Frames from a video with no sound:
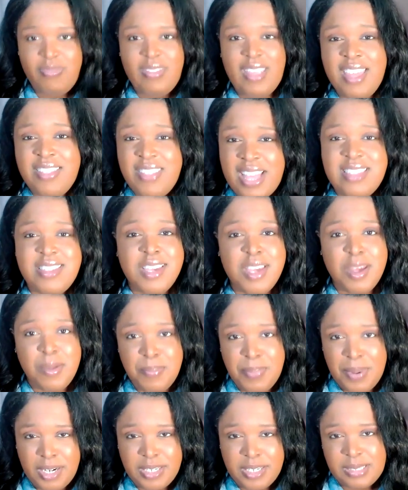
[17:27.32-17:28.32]
And that's a
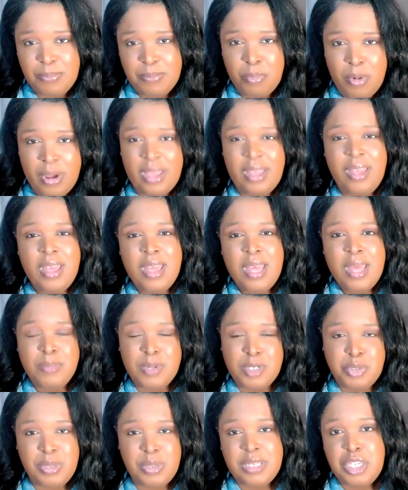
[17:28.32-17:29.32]
comparison point
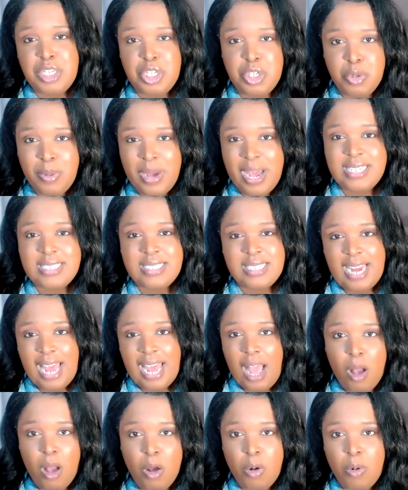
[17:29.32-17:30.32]
between the US and
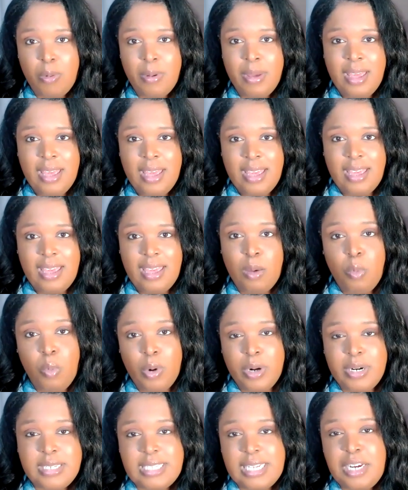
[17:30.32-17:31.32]
how it
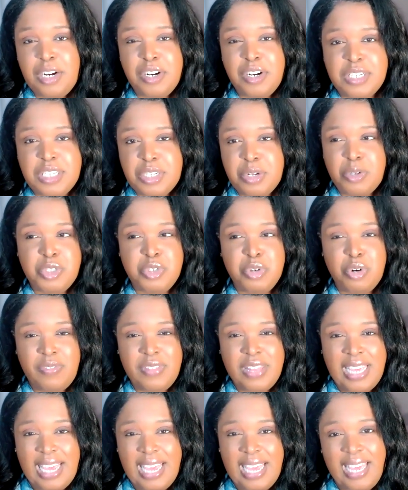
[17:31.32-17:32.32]
works here. And so sort of
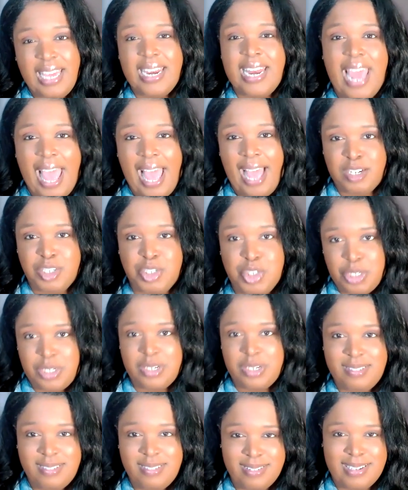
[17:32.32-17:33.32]
the
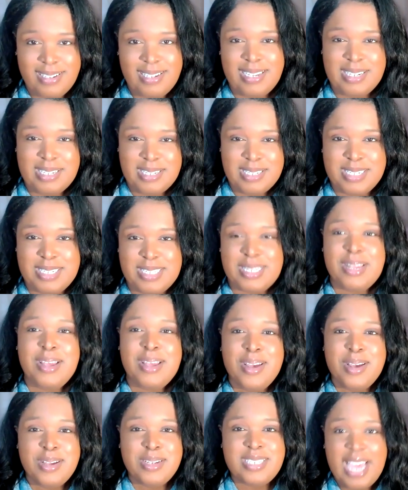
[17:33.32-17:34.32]
inaction is
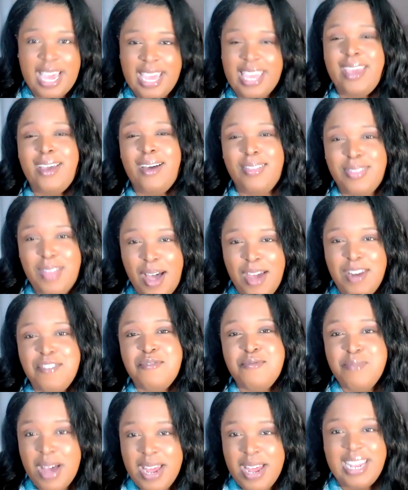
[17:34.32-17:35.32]
taking a lot of
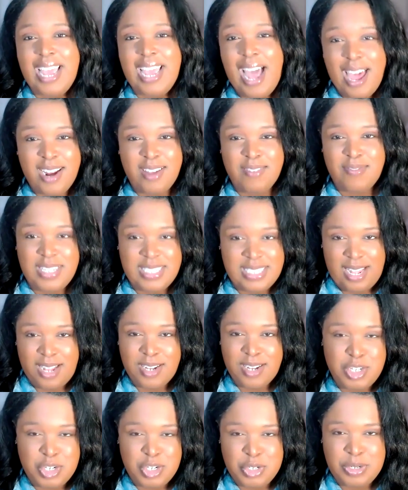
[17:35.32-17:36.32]
money out of this
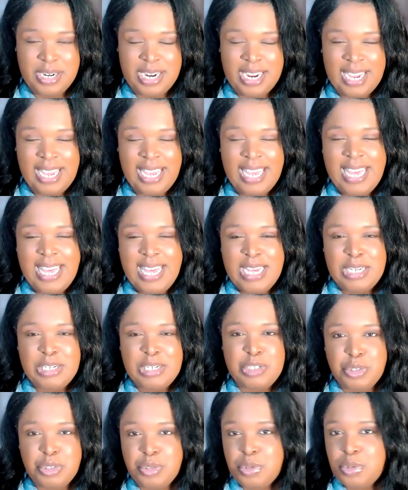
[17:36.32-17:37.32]
country
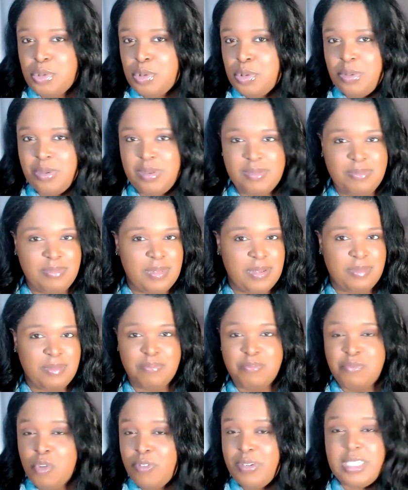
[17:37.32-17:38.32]
to
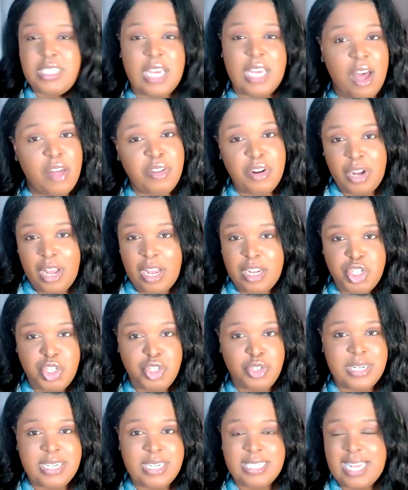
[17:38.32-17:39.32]
move it to other
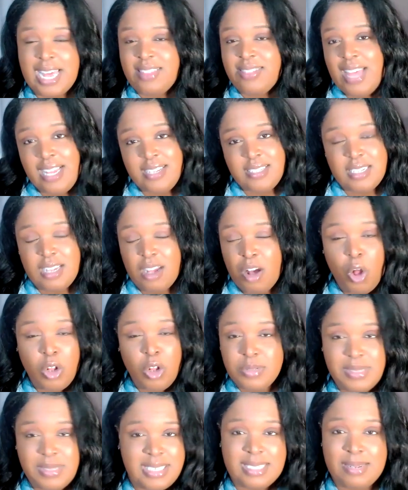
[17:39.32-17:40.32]
countries. And that's
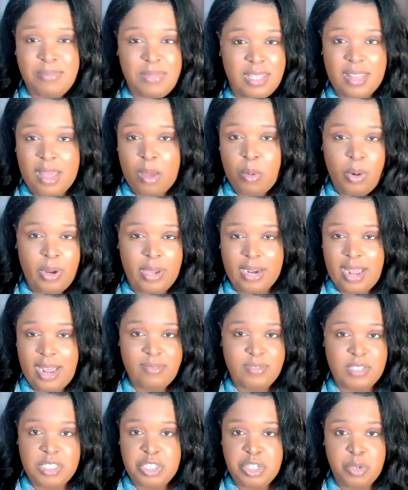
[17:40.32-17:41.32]
ultimately something that we're going to
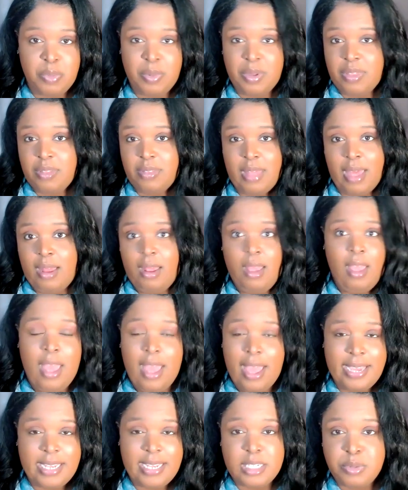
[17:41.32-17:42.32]
have to deal with, and that
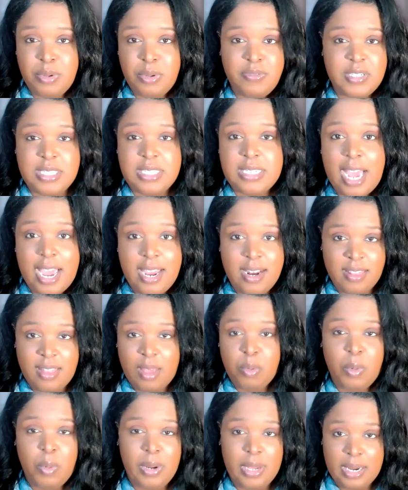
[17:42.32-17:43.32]
I guess we've decided
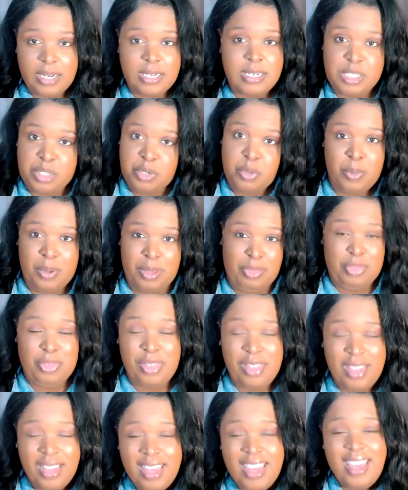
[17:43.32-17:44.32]
that we're going to deal
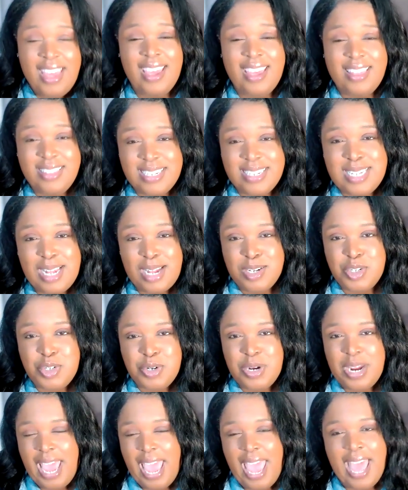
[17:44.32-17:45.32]
with in this
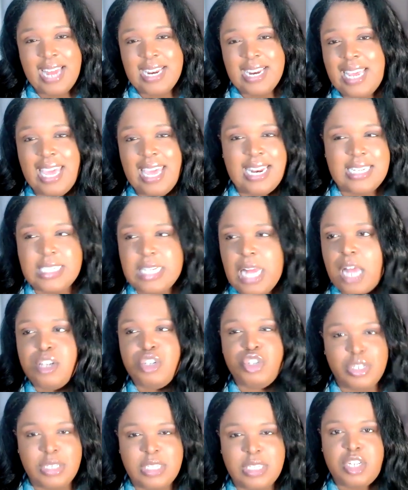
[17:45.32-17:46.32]
country. And again, it's not
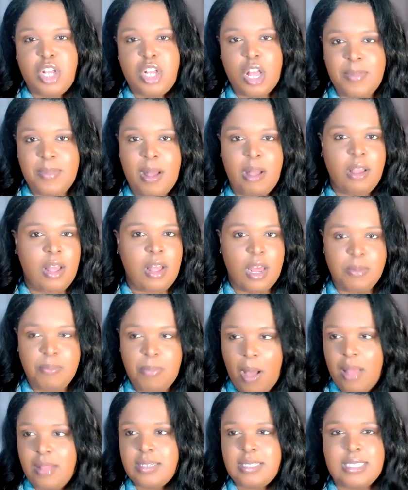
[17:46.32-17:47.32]
just to talk about gun
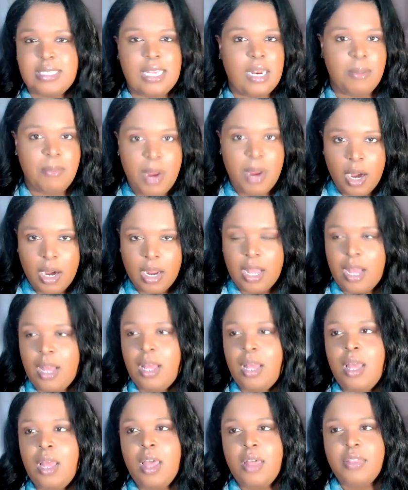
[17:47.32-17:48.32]
policy in America.
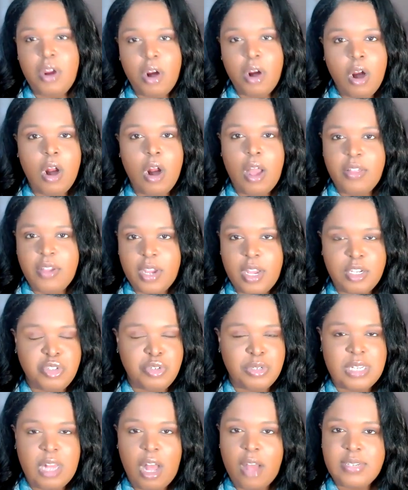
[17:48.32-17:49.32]
There are other
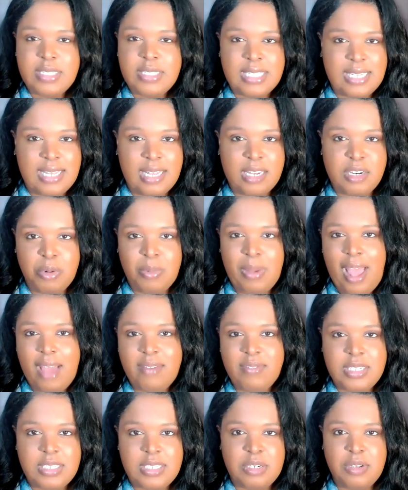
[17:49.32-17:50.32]
countries, obviously, that don't have
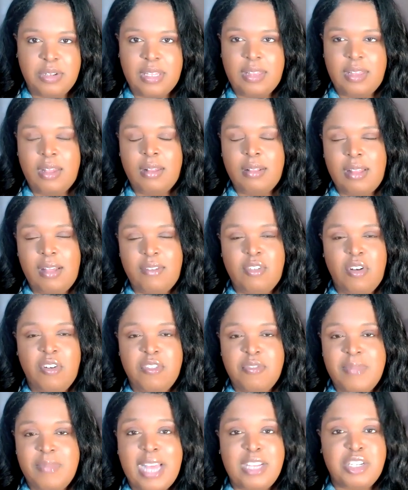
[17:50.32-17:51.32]
necessarily the level
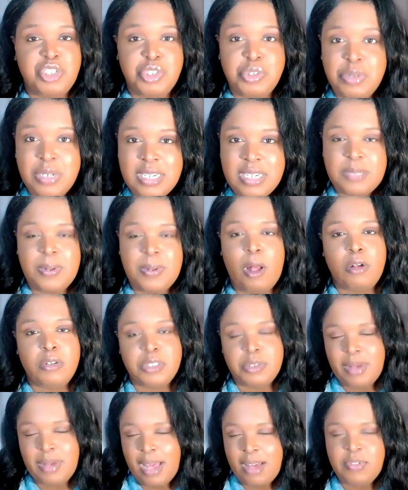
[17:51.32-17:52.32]
of mass shootings, but
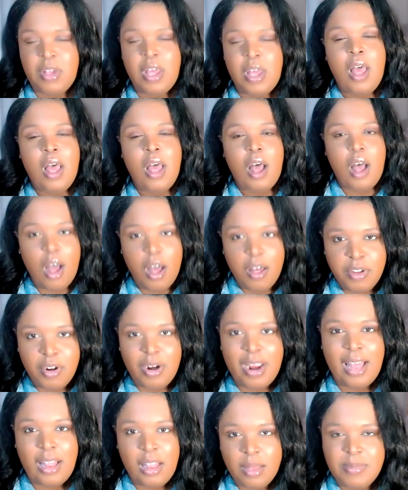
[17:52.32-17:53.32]
also have other
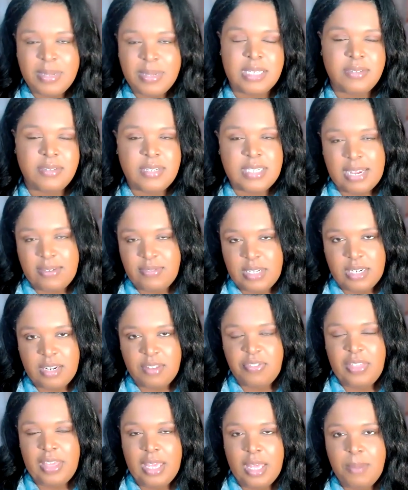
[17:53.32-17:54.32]
elements of safety to
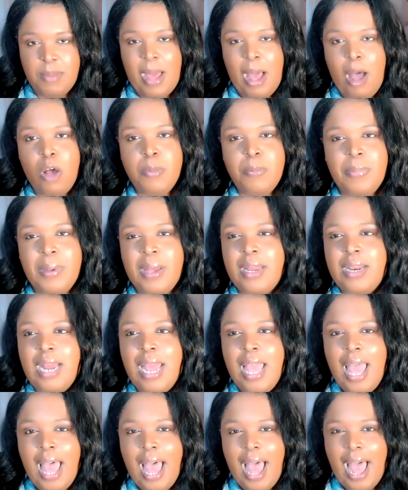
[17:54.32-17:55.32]
think about. But
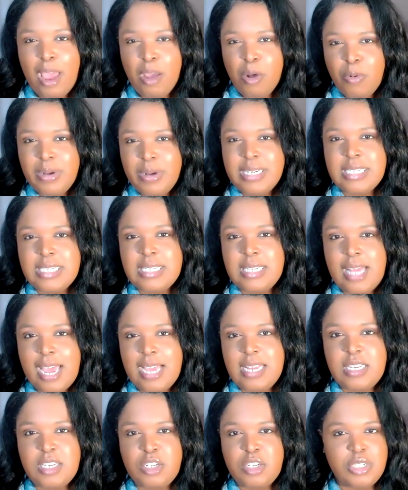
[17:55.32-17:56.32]
I always
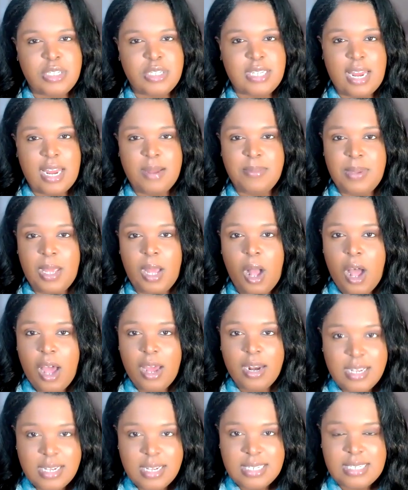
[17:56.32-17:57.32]
like to just kind of be
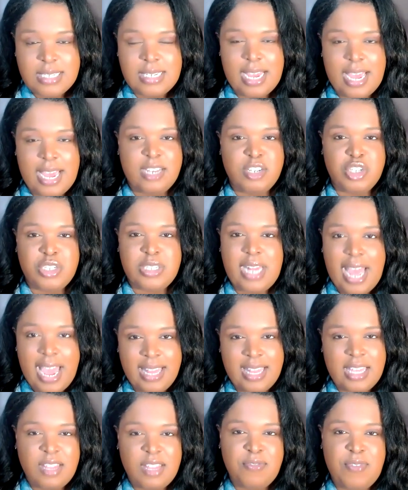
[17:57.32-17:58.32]
honest and just
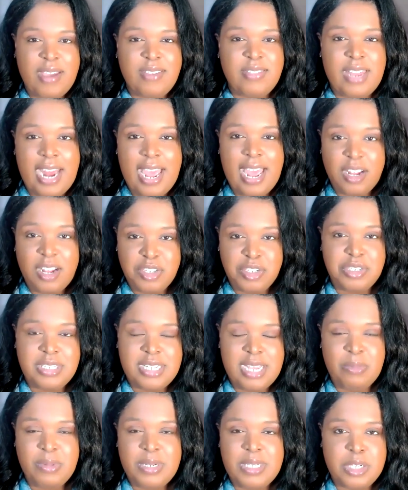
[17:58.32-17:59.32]
highlight the fact that I
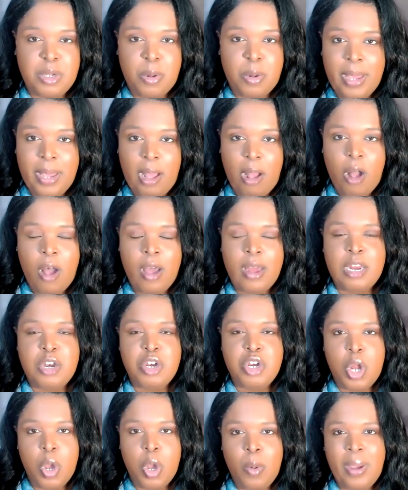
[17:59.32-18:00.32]
understand what's going on,
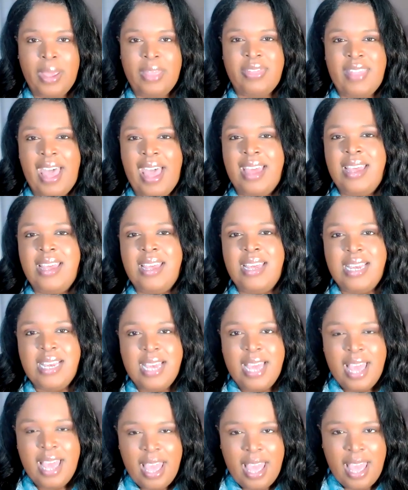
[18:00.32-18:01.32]
and knowing that
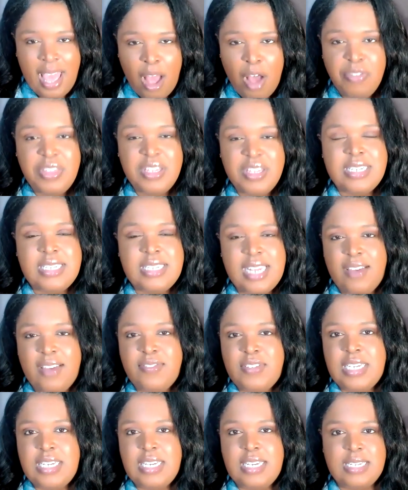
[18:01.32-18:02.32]
health and
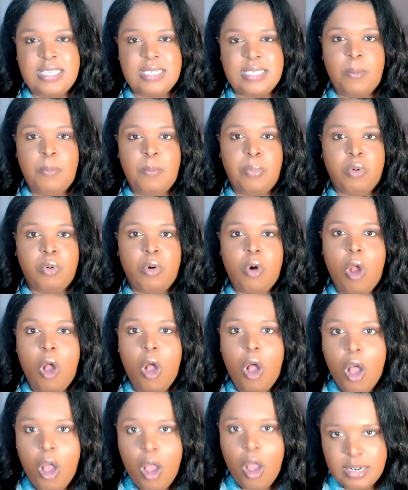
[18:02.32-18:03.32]
safety is a
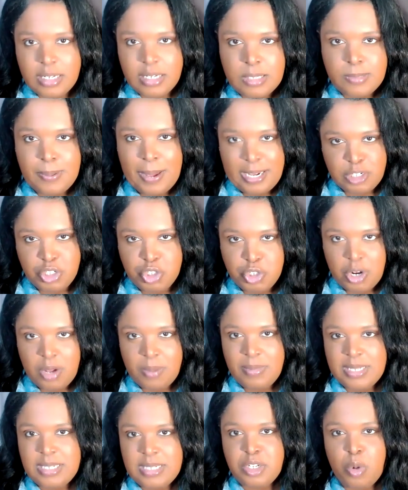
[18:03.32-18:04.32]
broad spectrum.
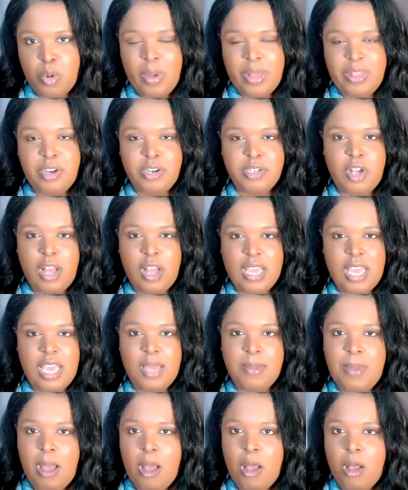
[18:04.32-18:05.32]
And so whether you're talking
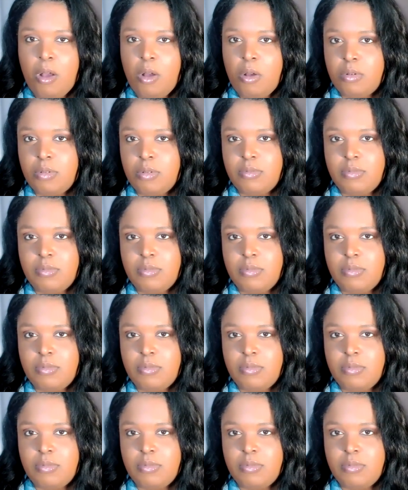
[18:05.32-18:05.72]
about